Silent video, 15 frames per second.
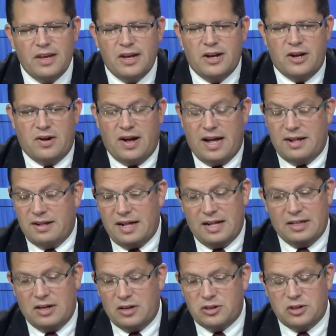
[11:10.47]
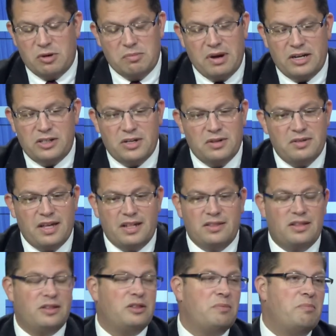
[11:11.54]
You know, I'll also mention that
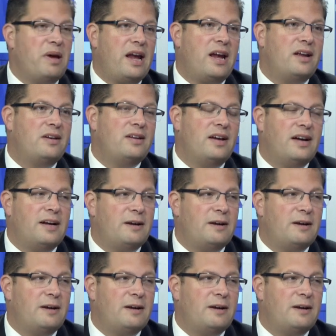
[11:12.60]
the band,